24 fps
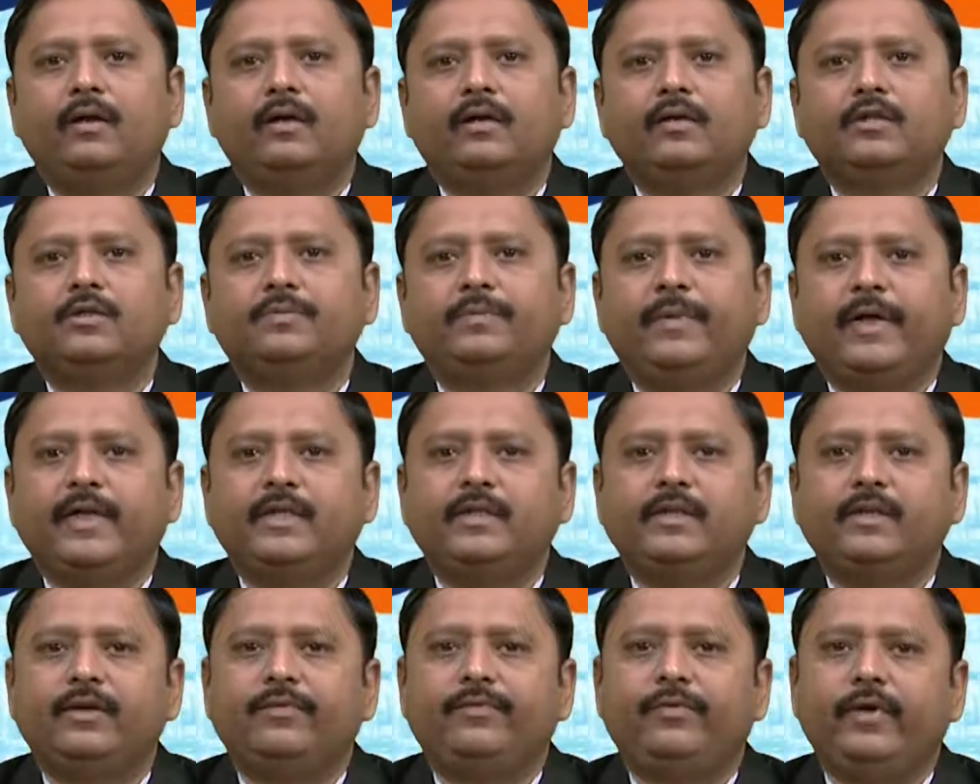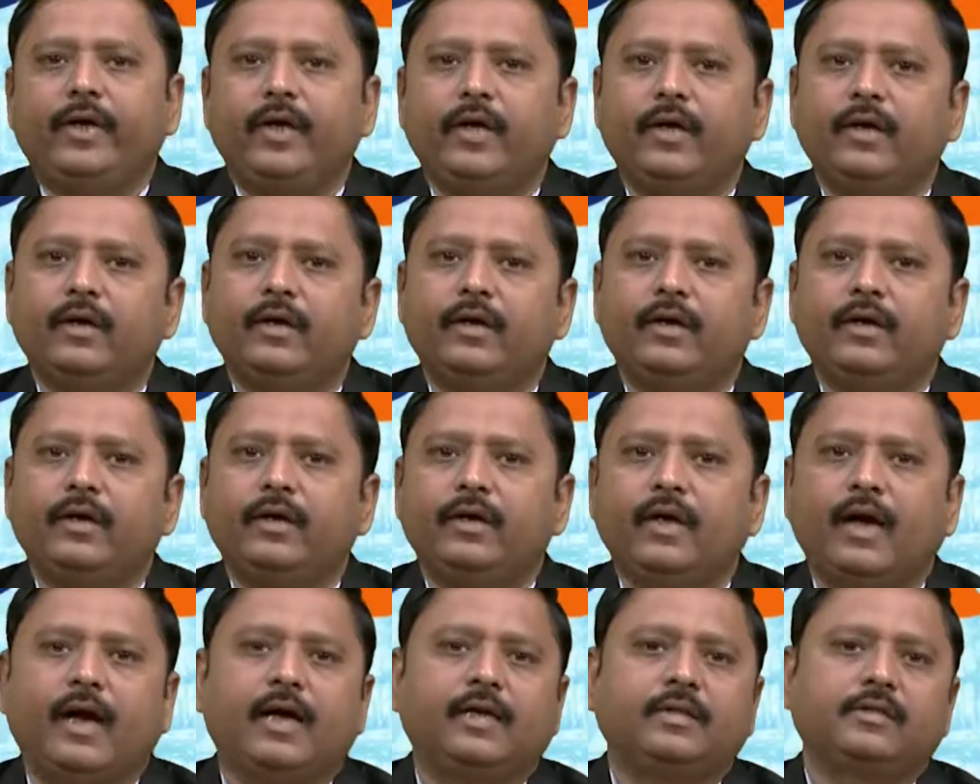specific
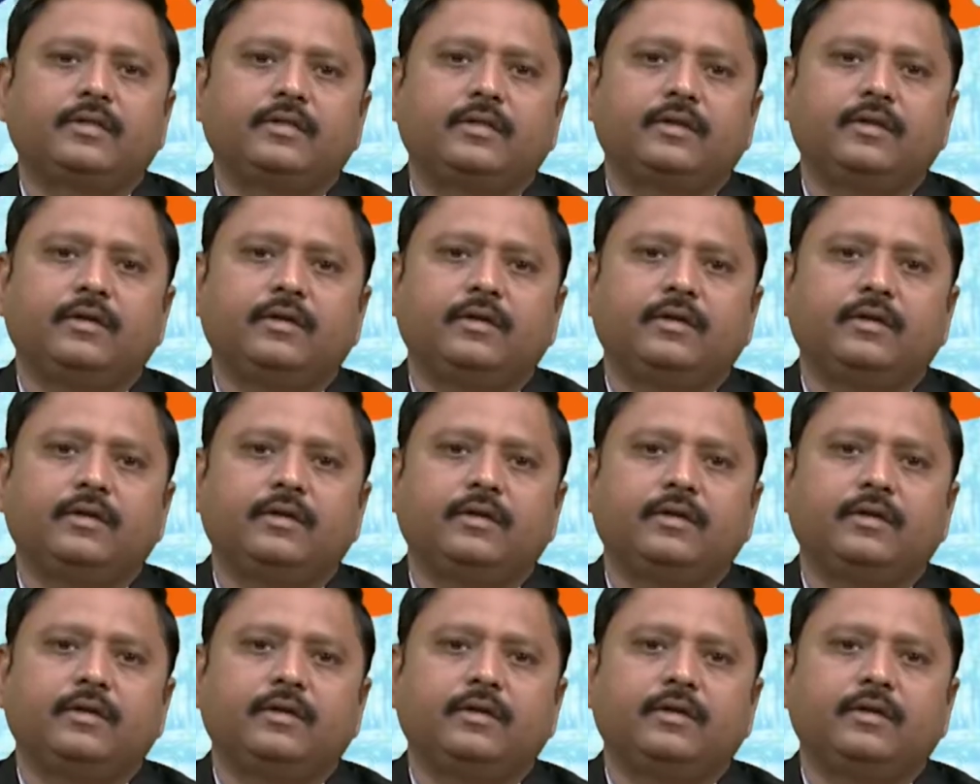task.